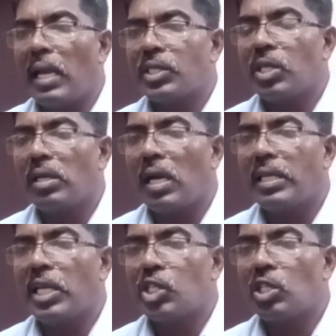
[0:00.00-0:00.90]
election
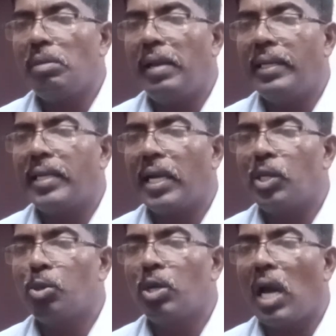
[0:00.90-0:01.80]
are
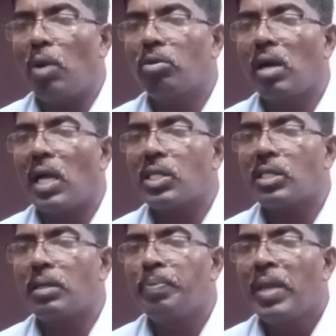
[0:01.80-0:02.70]
estimated to have cost